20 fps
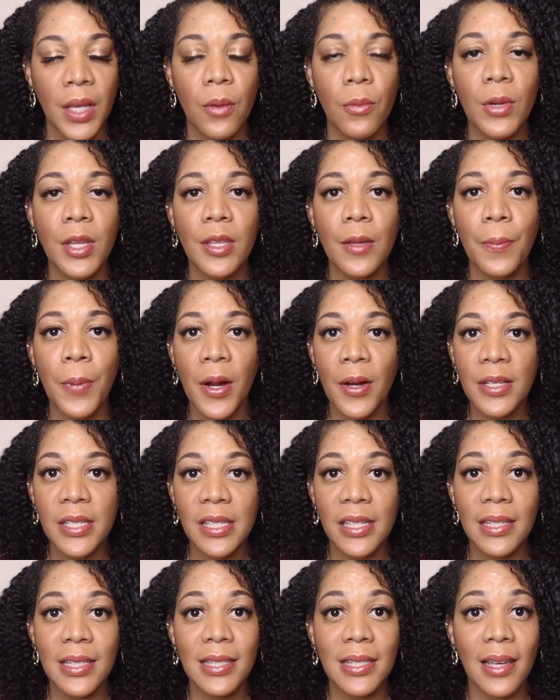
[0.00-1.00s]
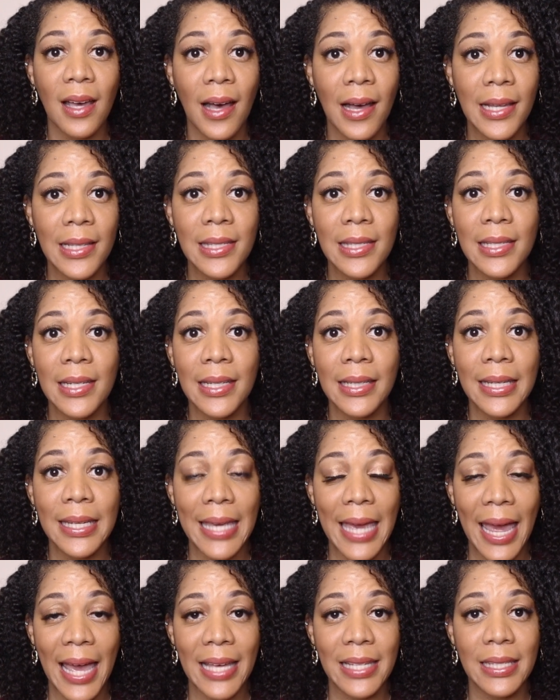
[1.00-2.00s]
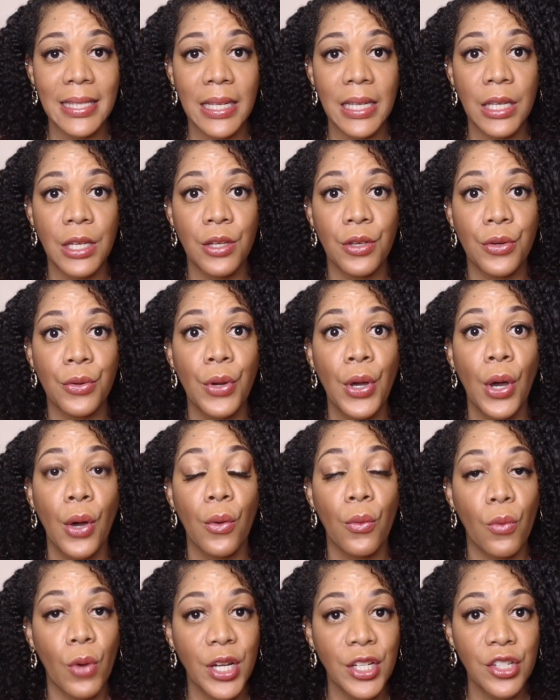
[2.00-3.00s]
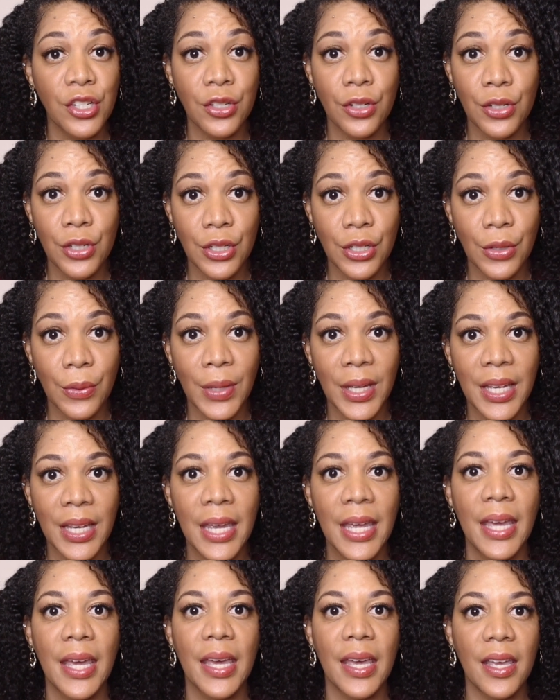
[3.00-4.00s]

When the person is constantly asking you what you're doing,